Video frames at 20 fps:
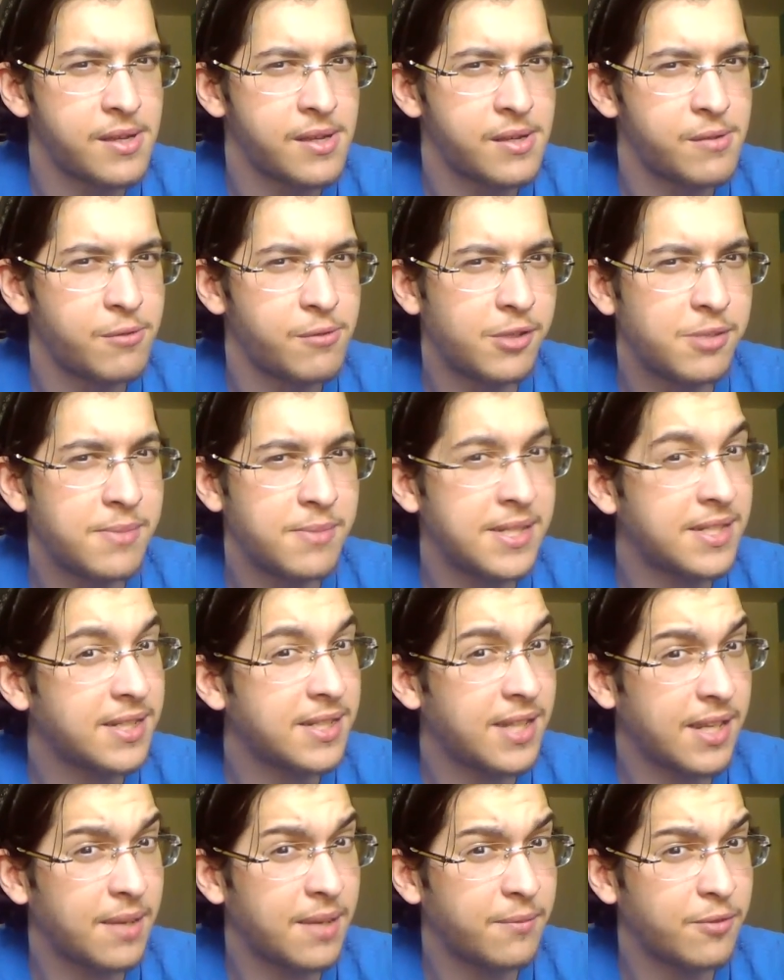which means that they
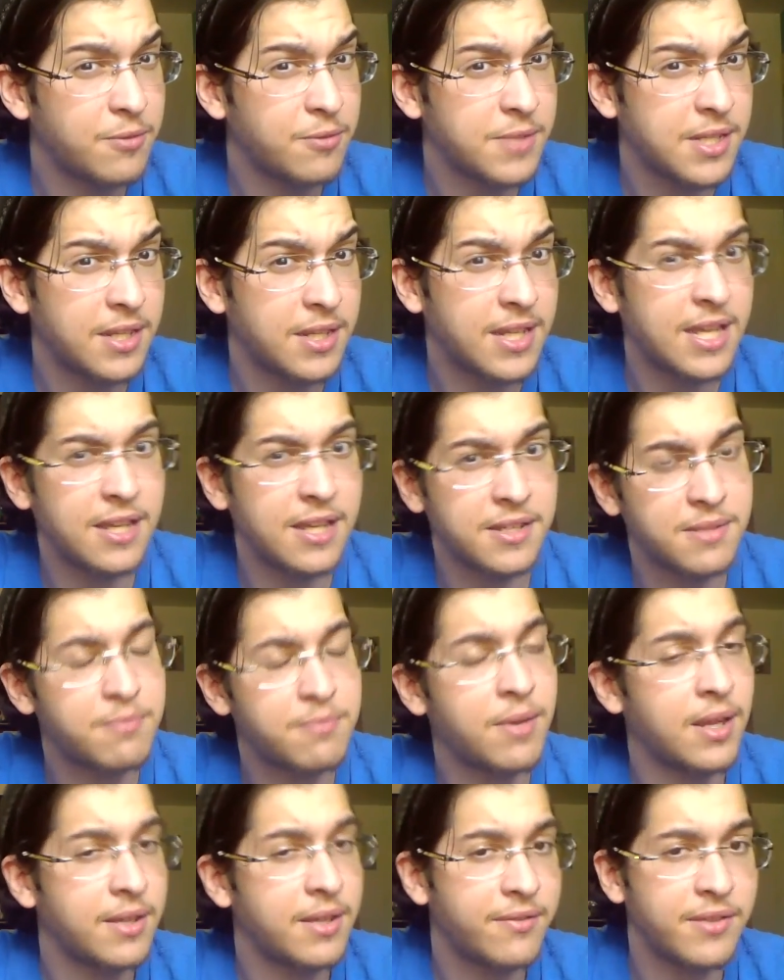come from something else,
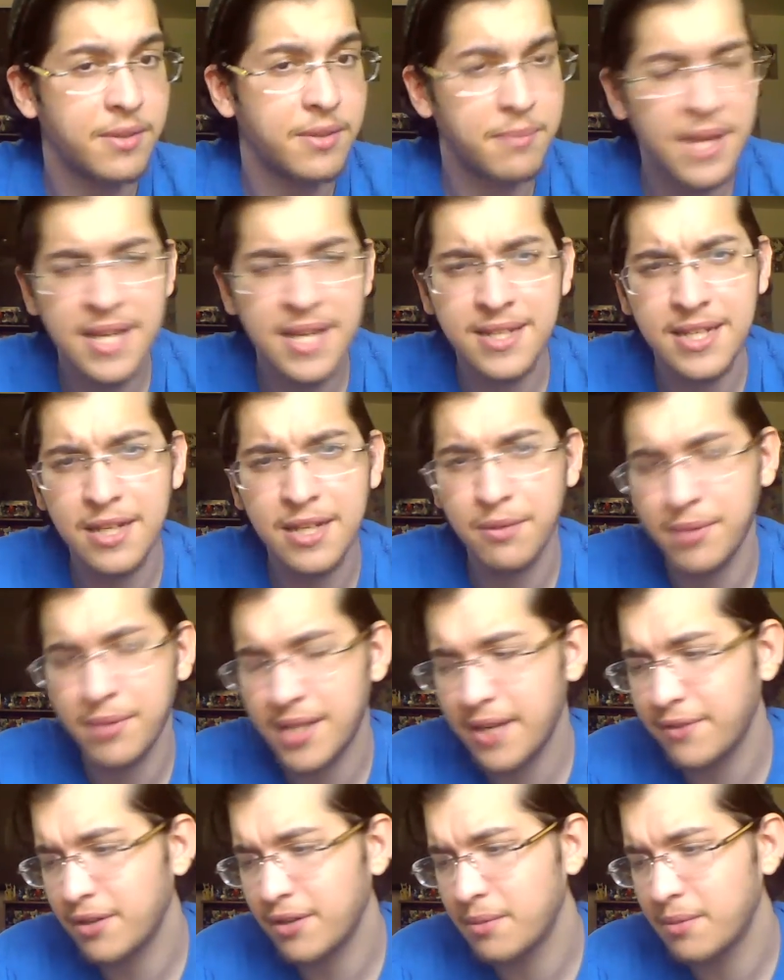probably from the painting or whatever,